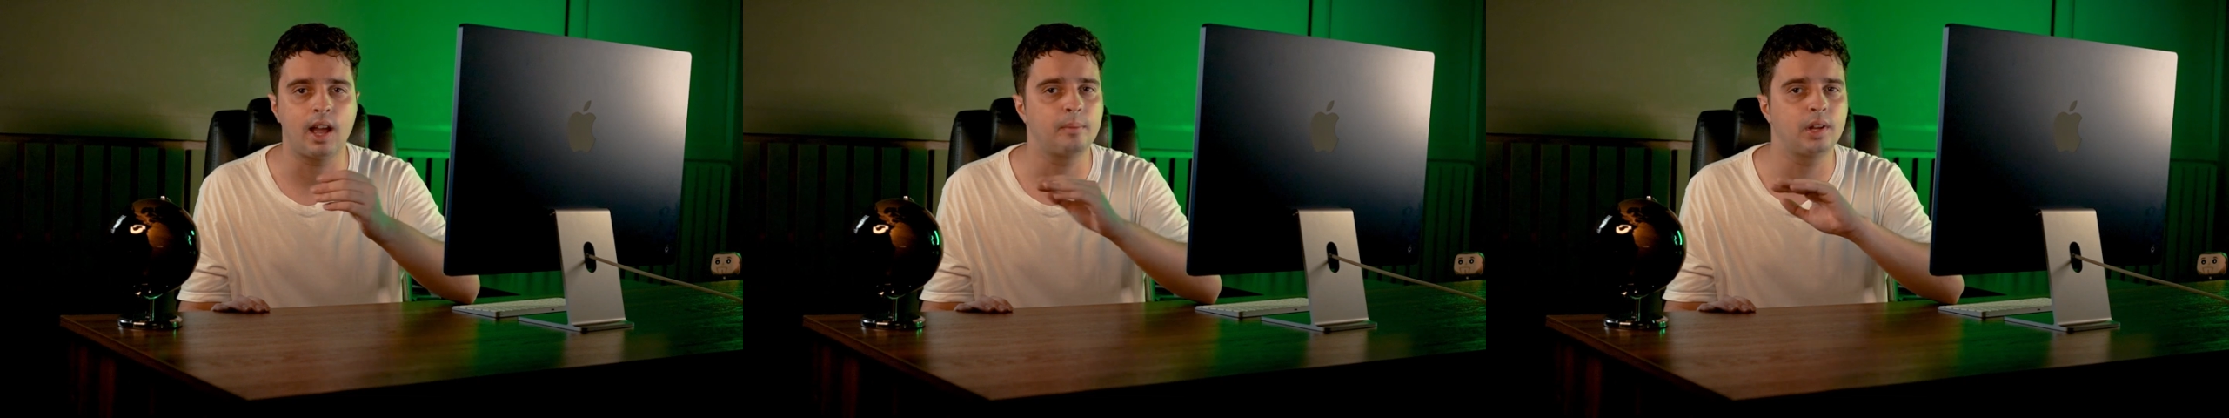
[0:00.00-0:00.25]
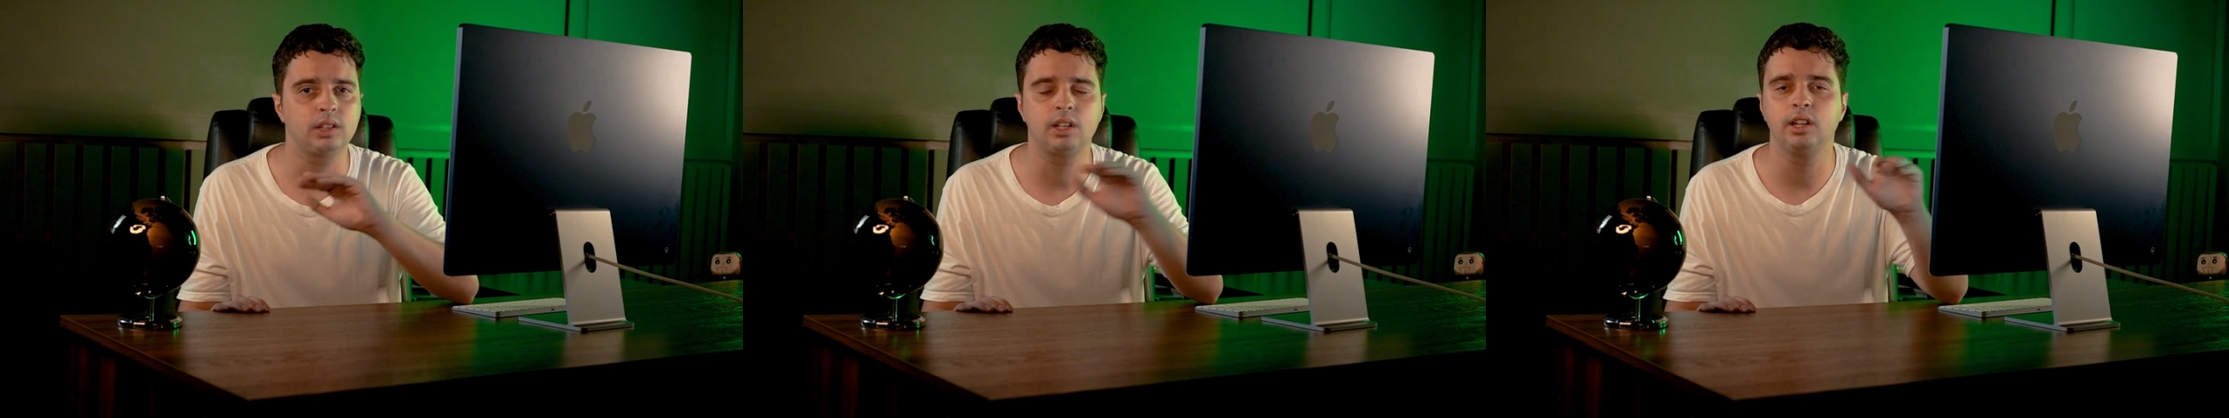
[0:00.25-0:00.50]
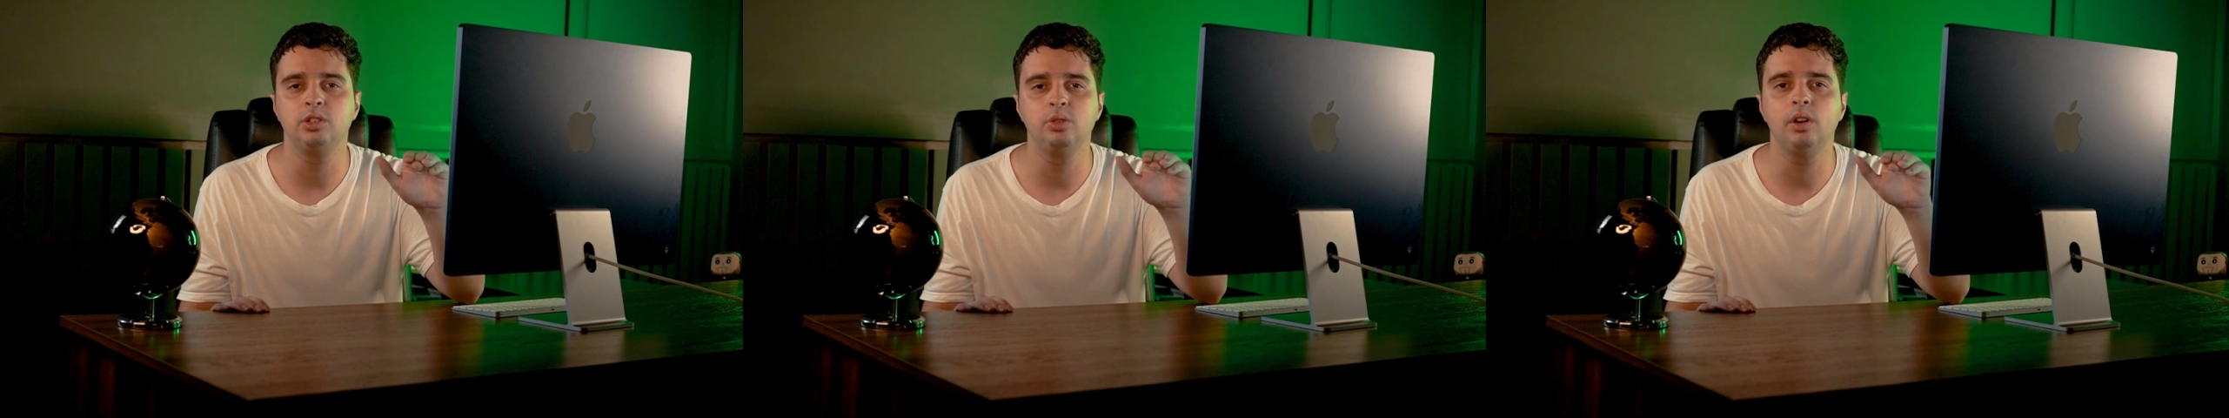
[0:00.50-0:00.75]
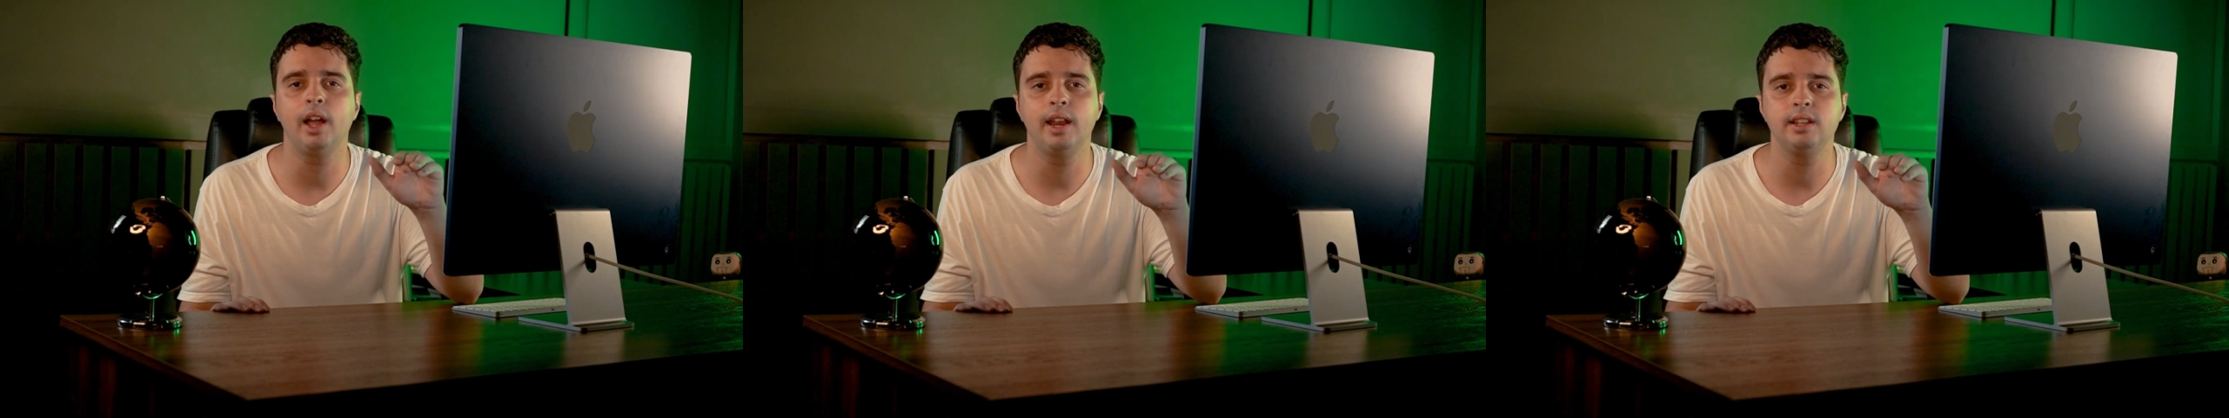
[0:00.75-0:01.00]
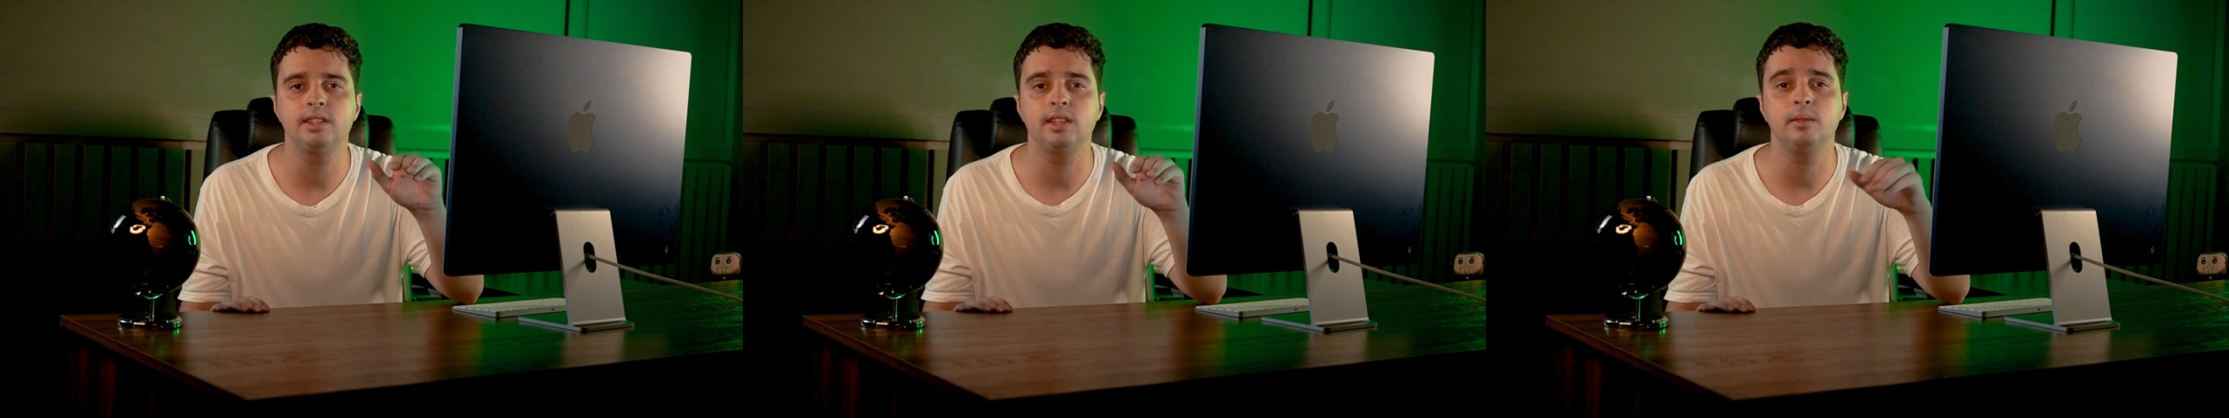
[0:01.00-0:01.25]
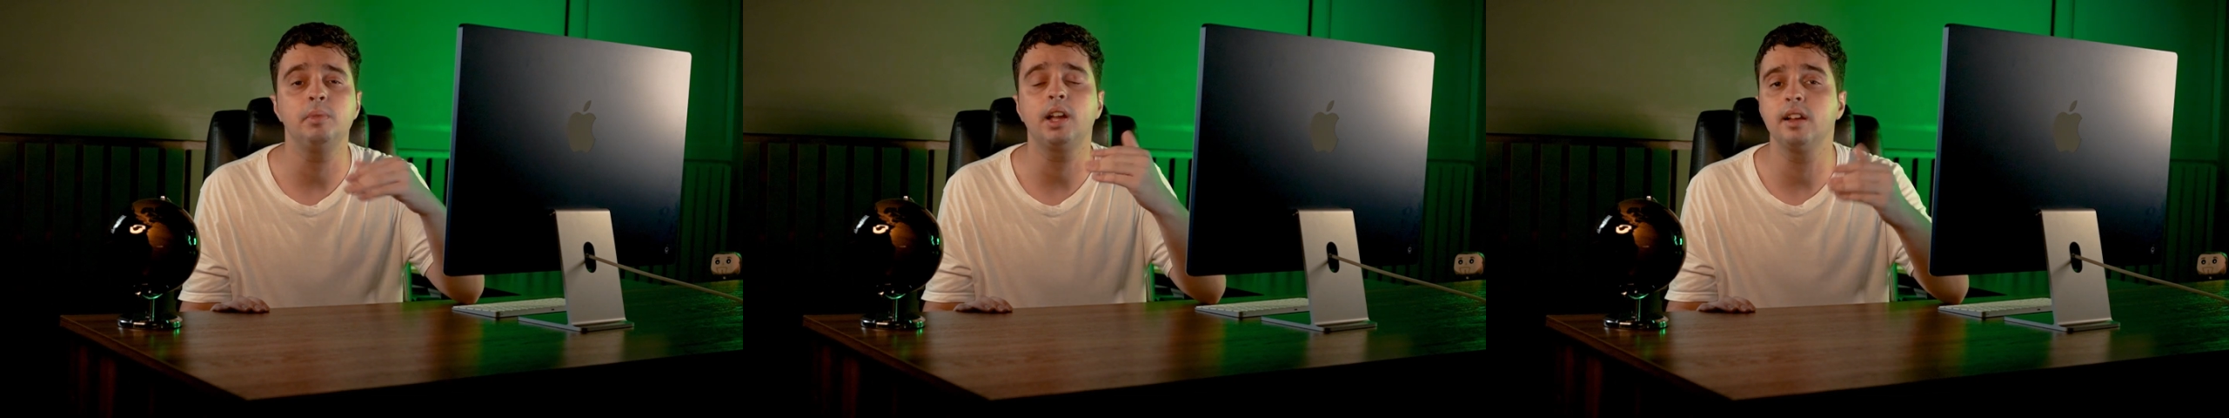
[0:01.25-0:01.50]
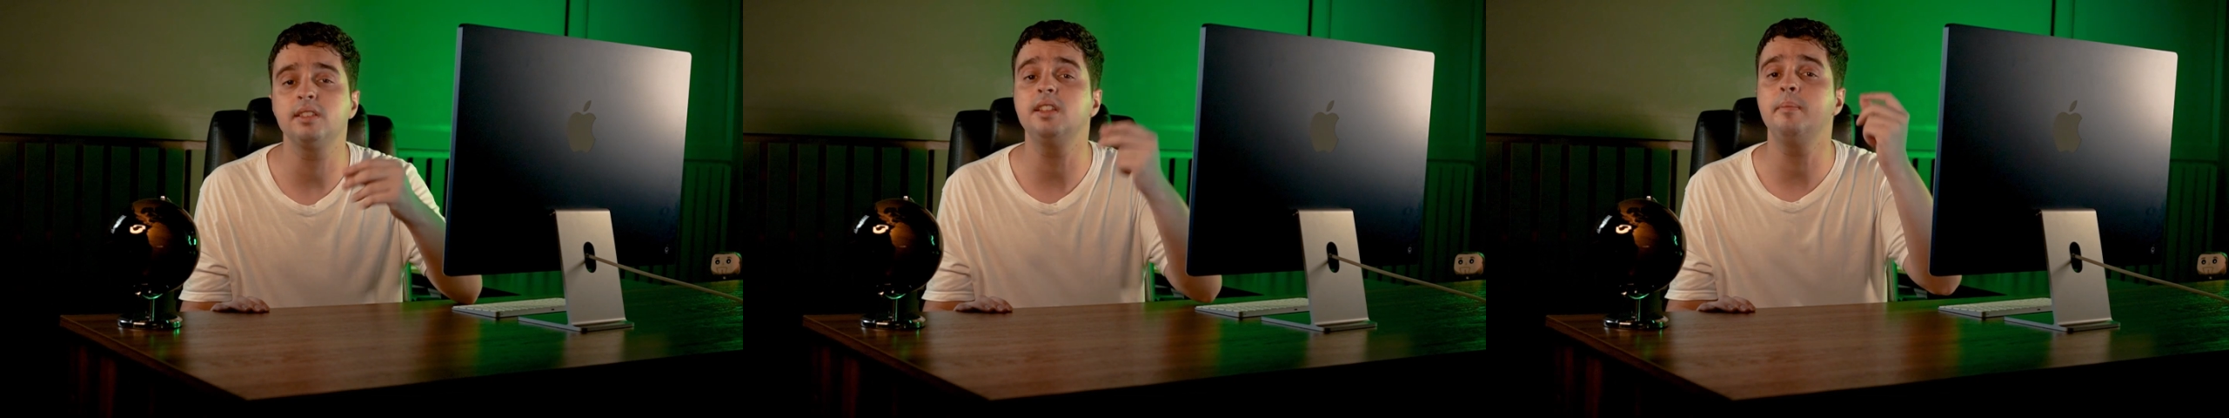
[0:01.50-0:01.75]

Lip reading: I'm not gonna do anything because